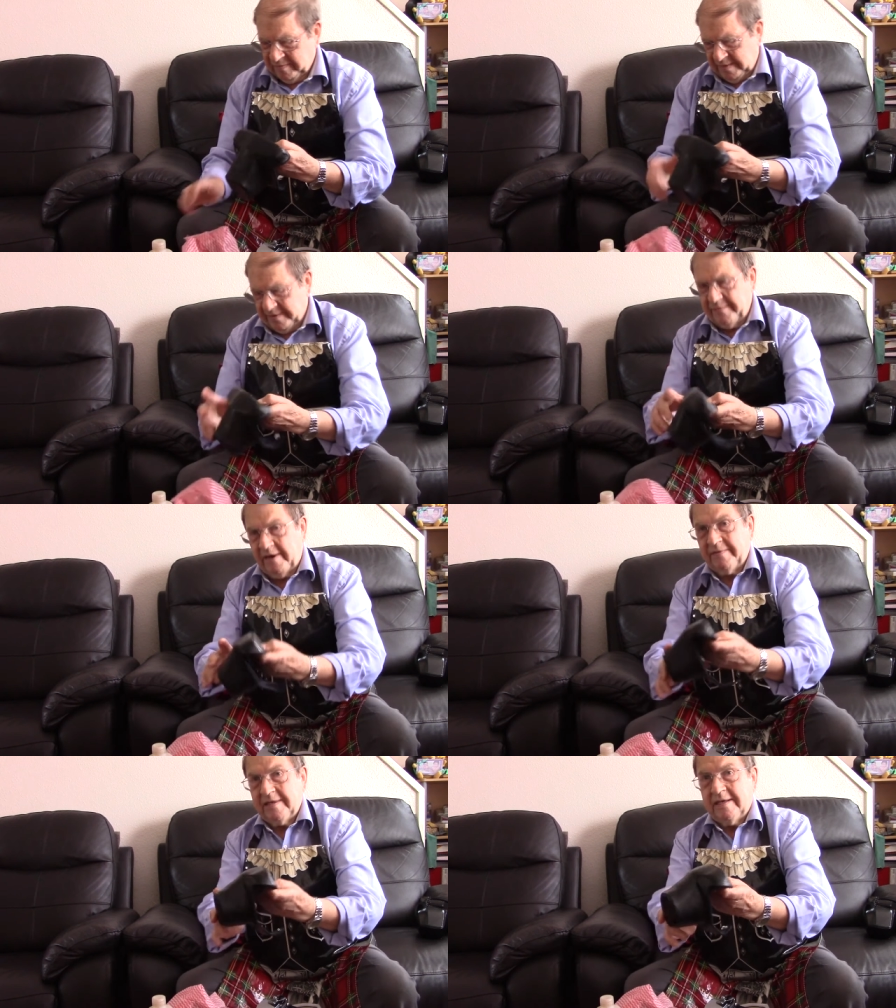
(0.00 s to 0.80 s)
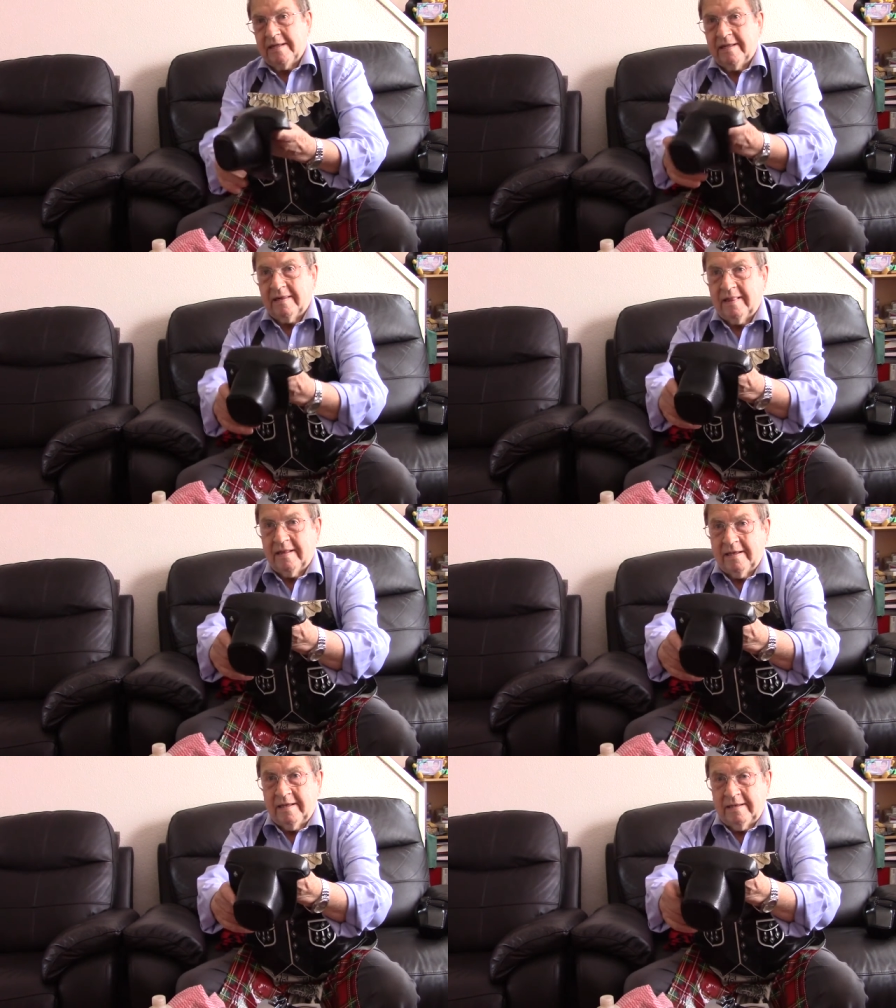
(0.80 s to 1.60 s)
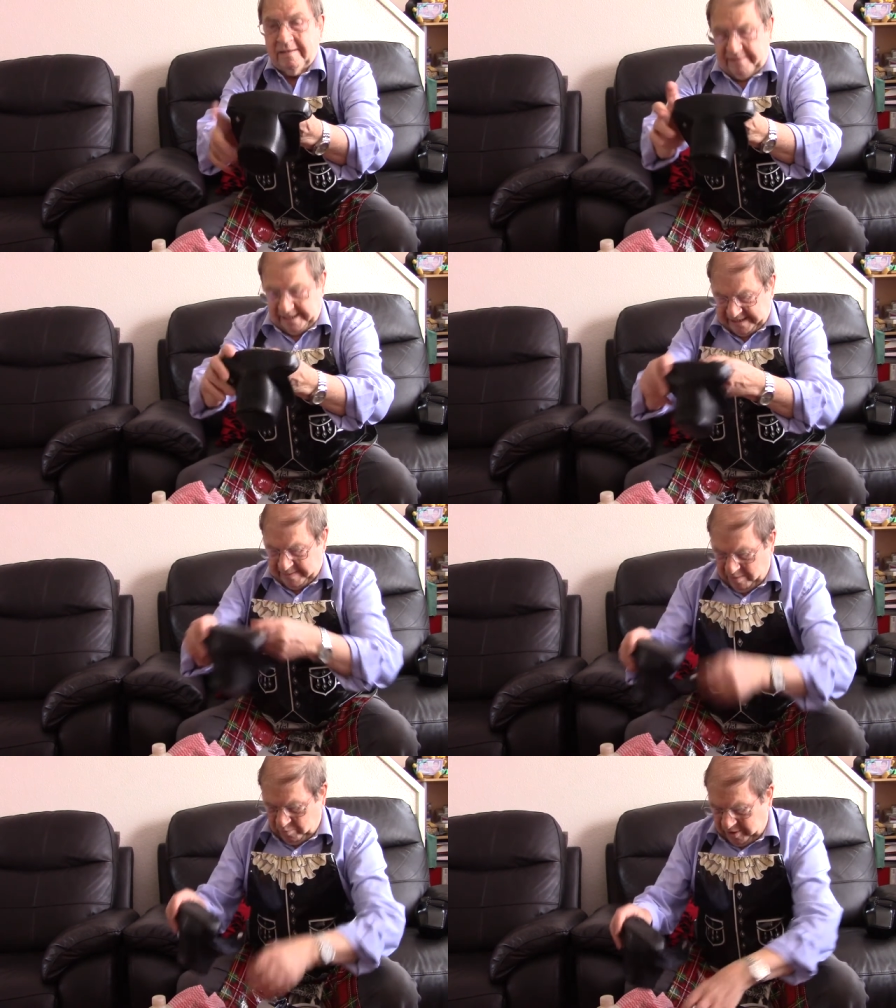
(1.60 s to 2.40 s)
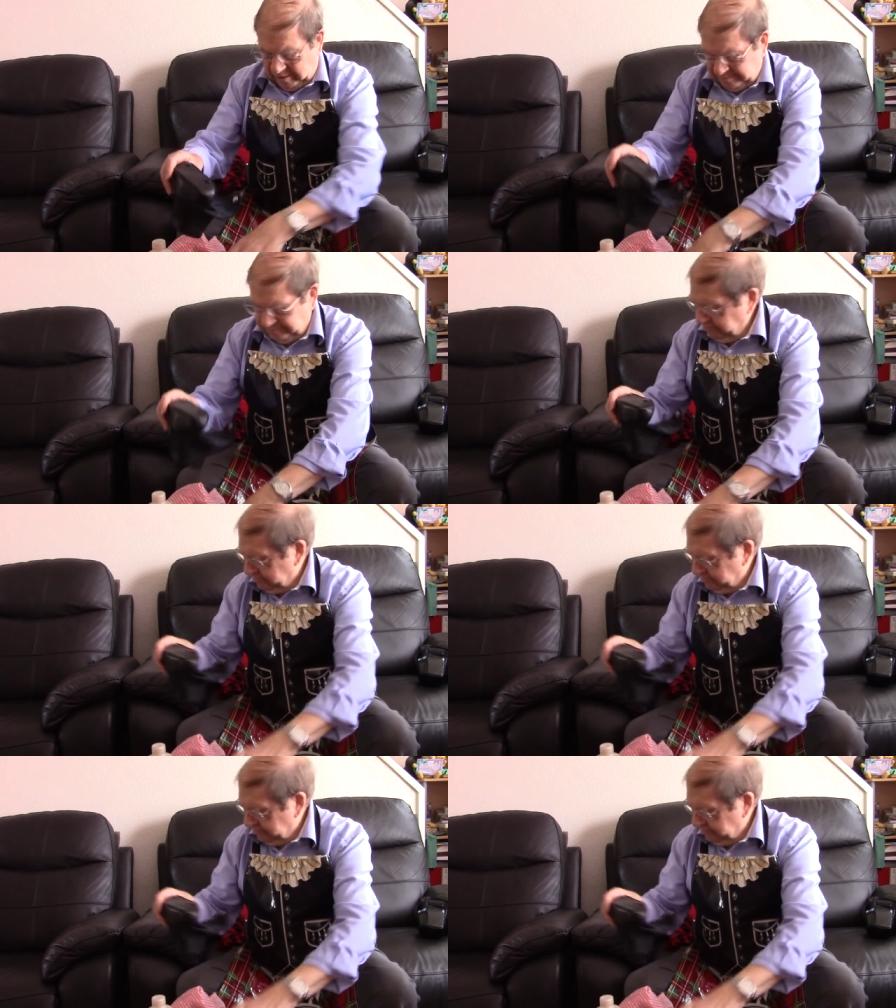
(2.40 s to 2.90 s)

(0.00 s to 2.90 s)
yeah, well, that's come up well.